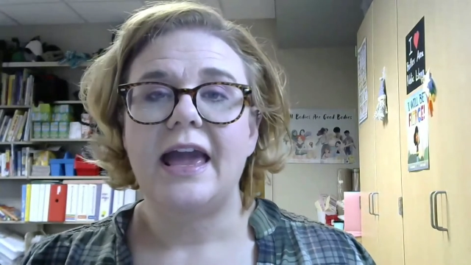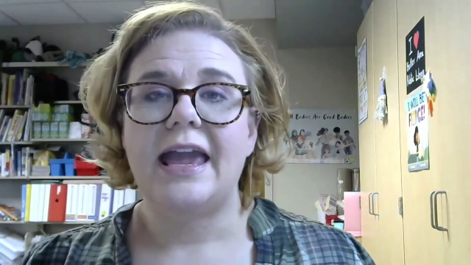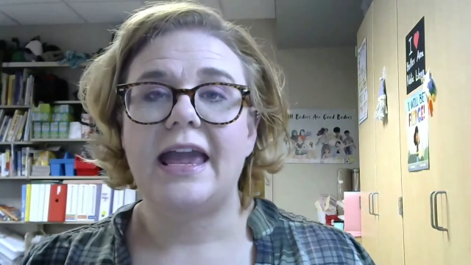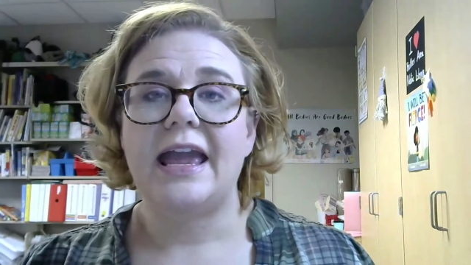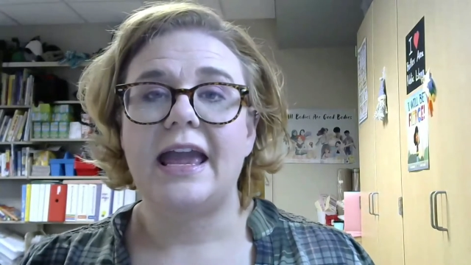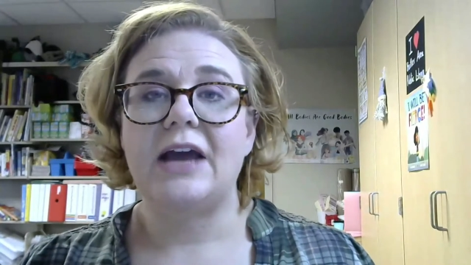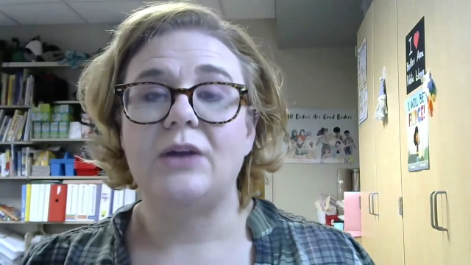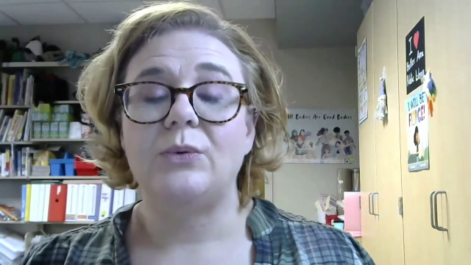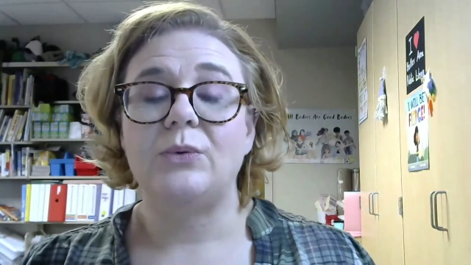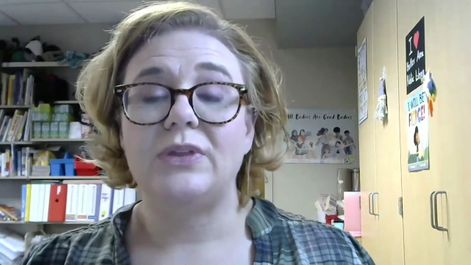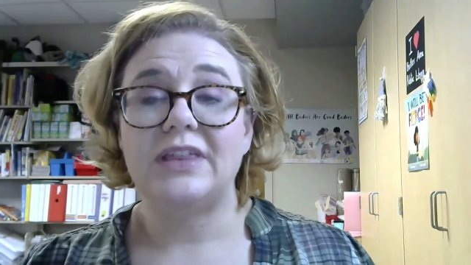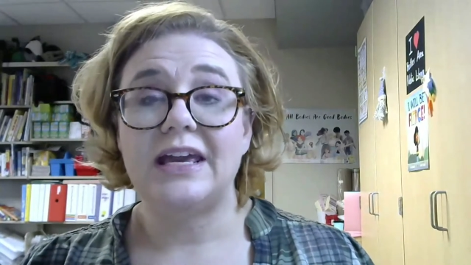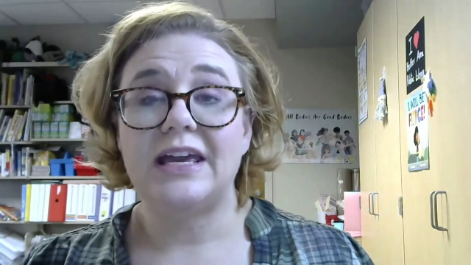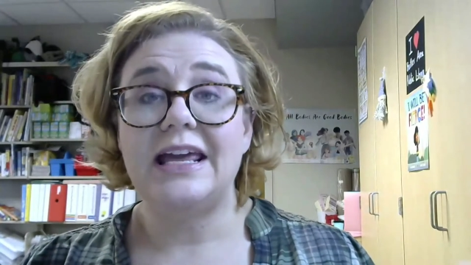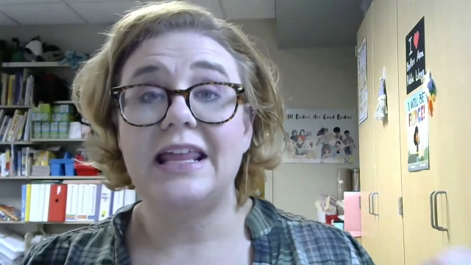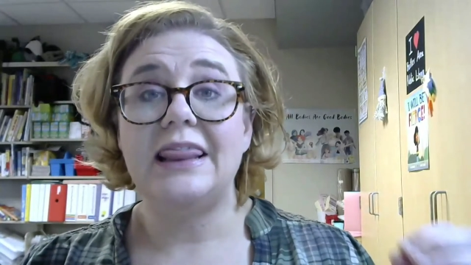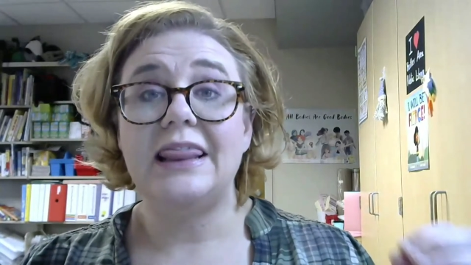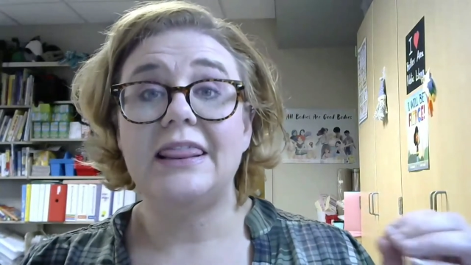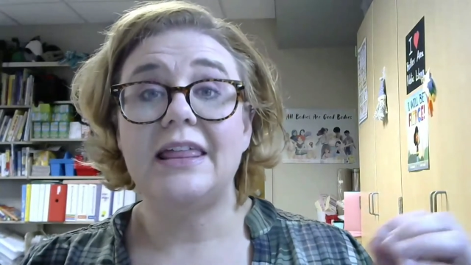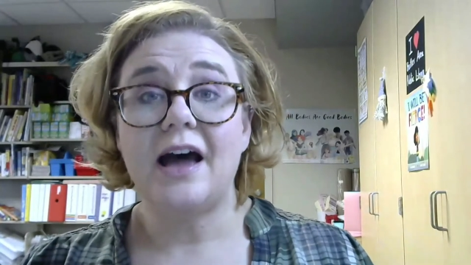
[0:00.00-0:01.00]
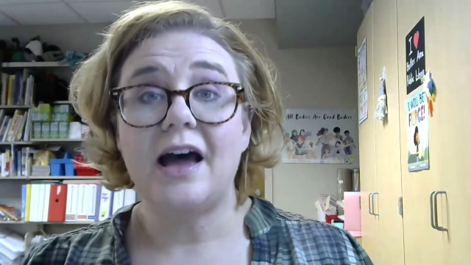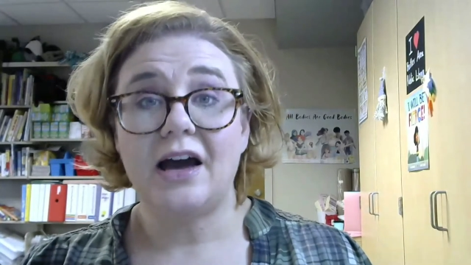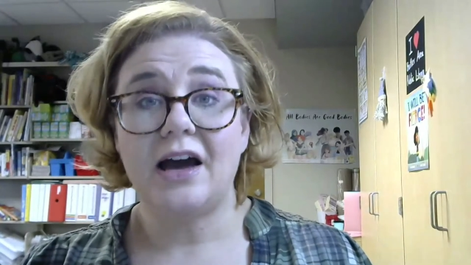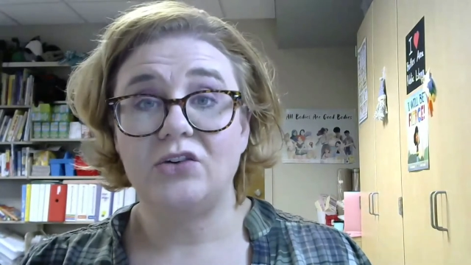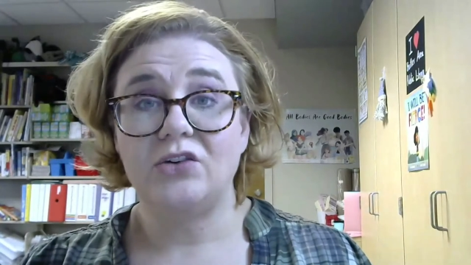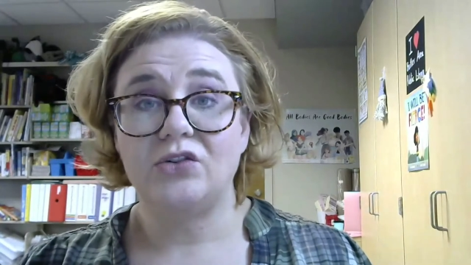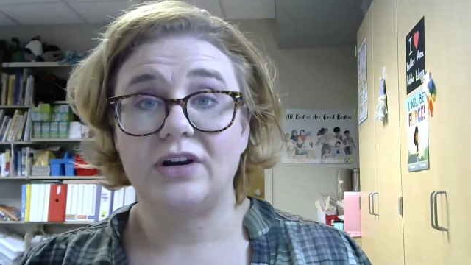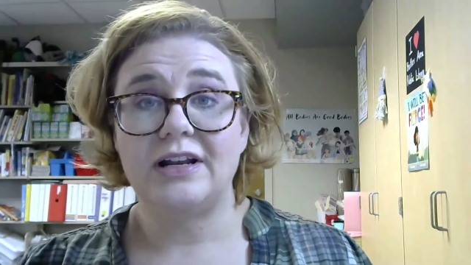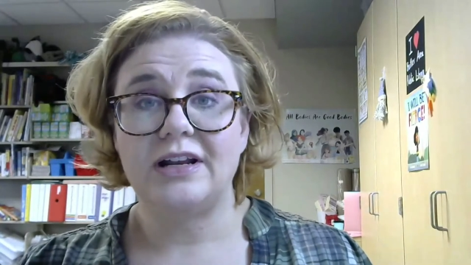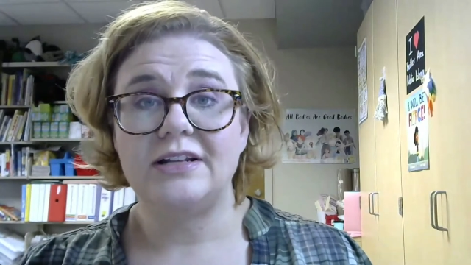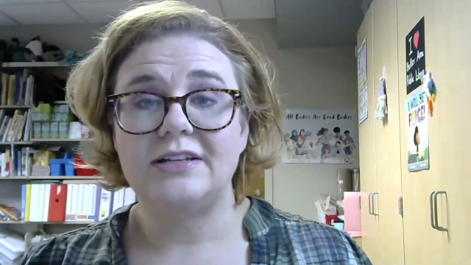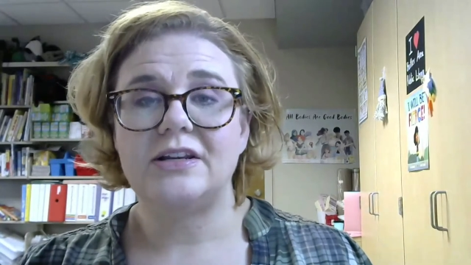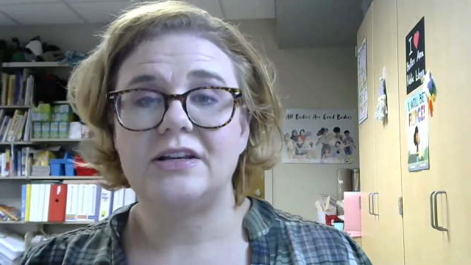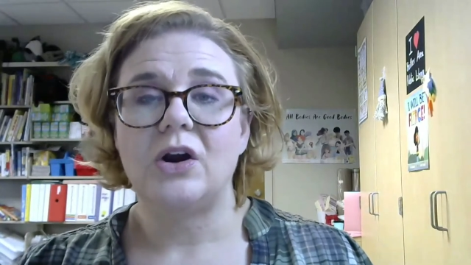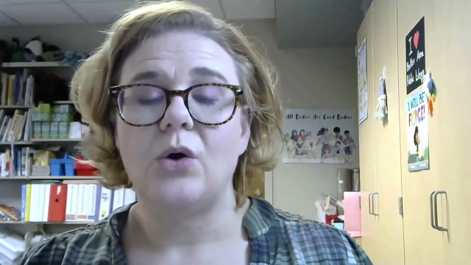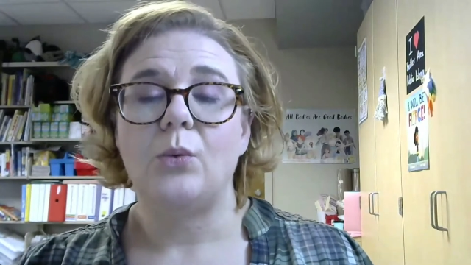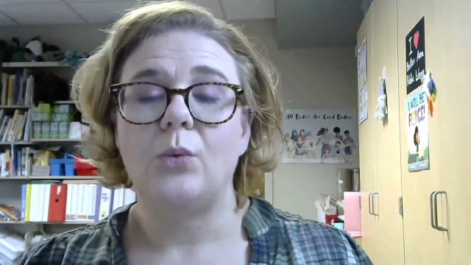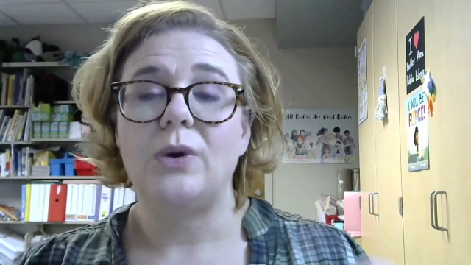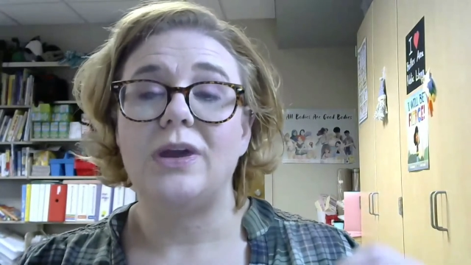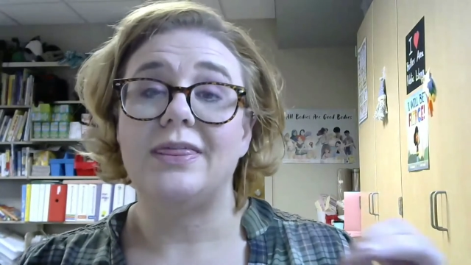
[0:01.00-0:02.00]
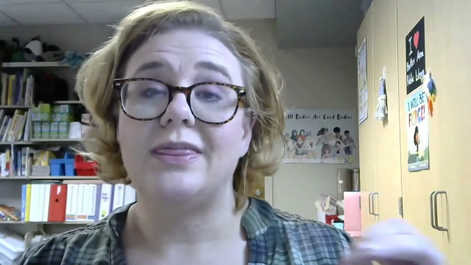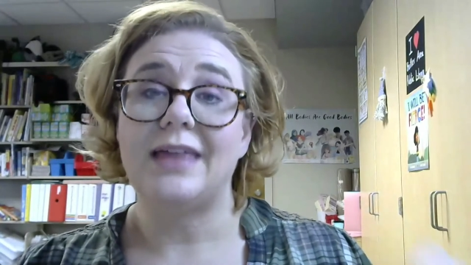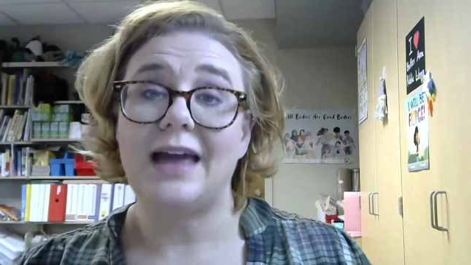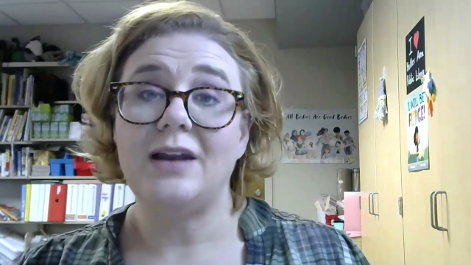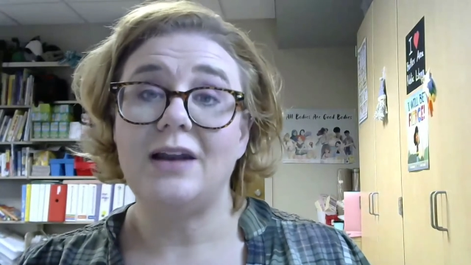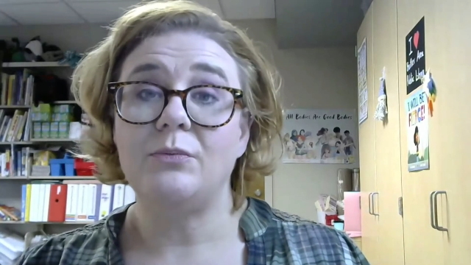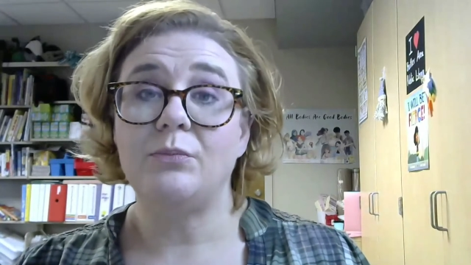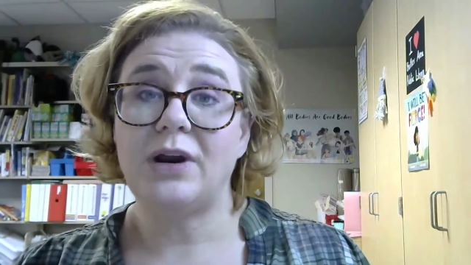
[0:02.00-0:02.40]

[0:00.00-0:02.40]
And within the hundreds, we then